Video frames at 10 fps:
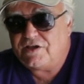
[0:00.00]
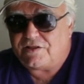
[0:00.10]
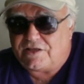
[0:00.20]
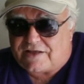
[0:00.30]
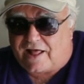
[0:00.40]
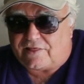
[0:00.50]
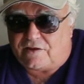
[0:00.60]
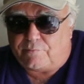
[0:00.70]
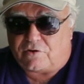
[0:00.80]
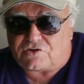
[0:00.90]
the
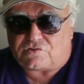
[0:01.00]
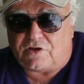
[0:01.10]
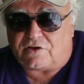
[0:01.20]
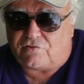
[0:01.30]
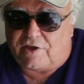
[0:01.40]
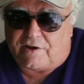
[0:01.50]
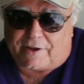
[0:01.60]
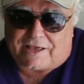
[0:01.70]
Italian books that created by